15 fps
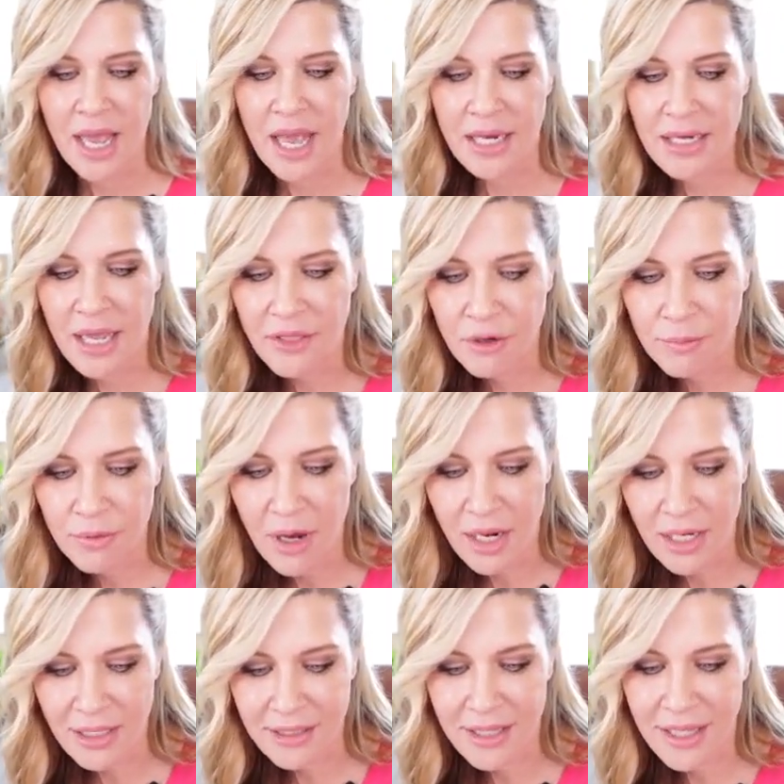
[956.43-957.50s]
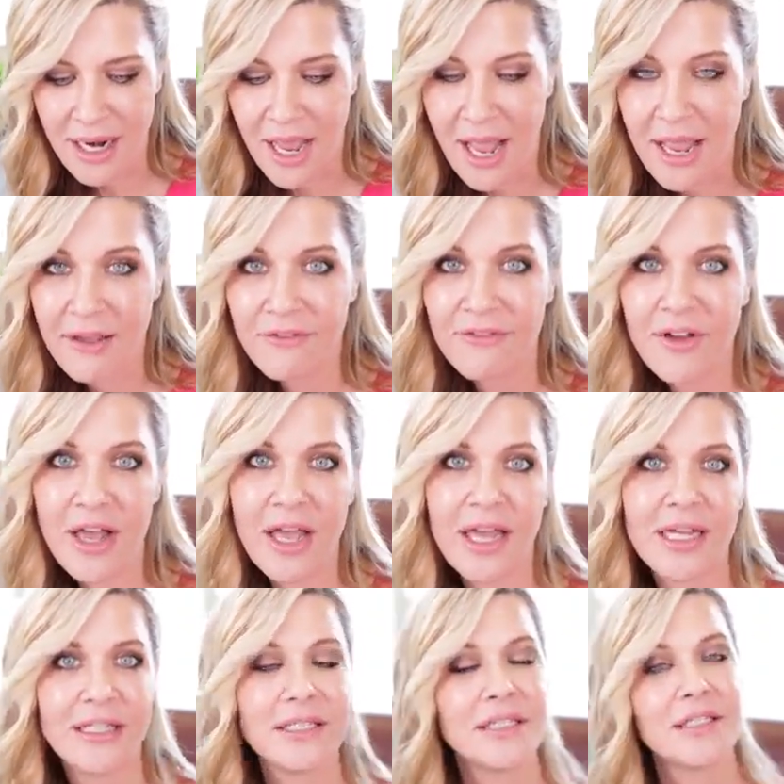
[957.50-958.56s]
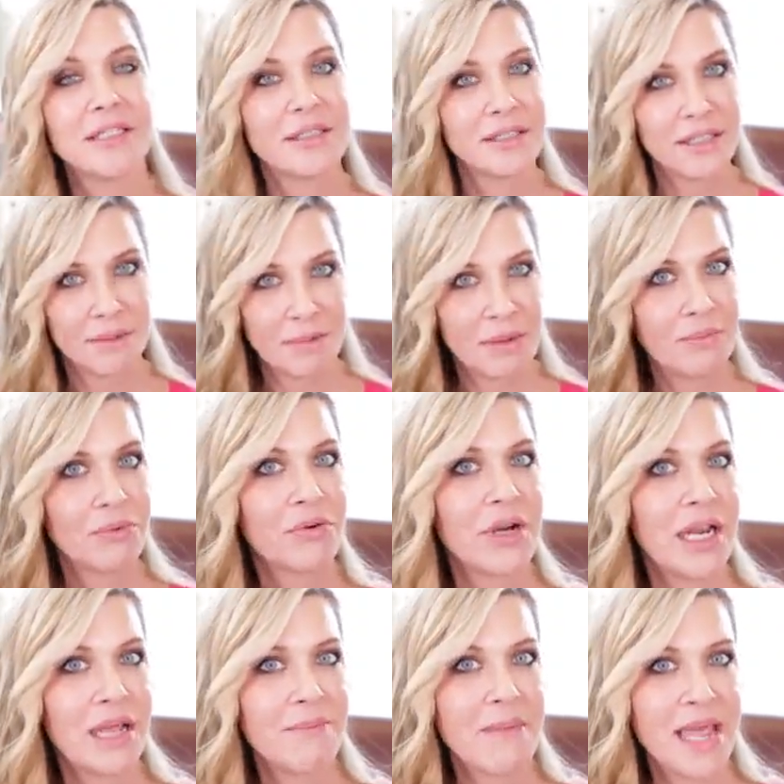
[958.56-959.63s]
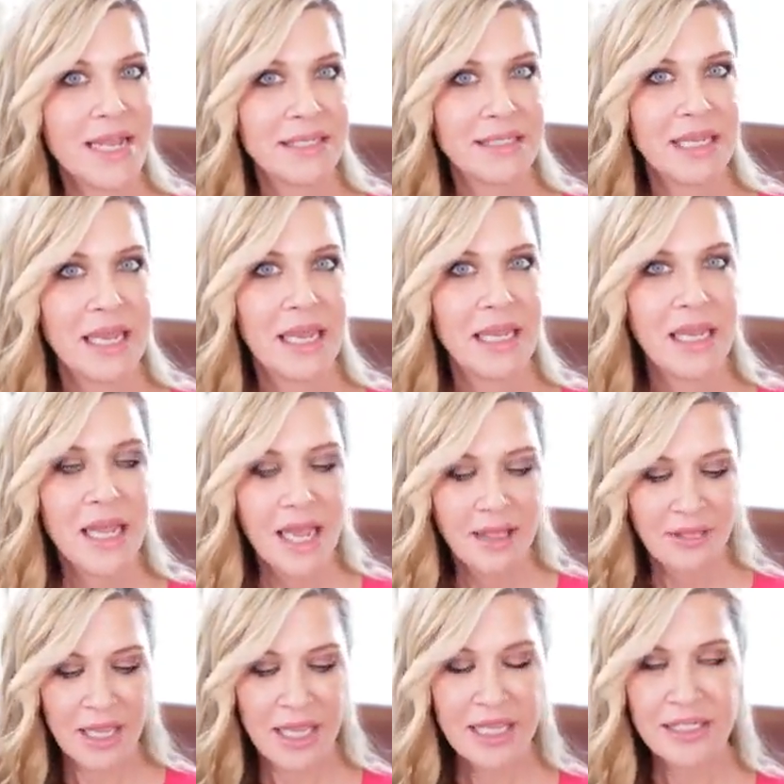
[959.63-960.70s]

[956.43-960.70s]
Another product that I find to be pretty amazing that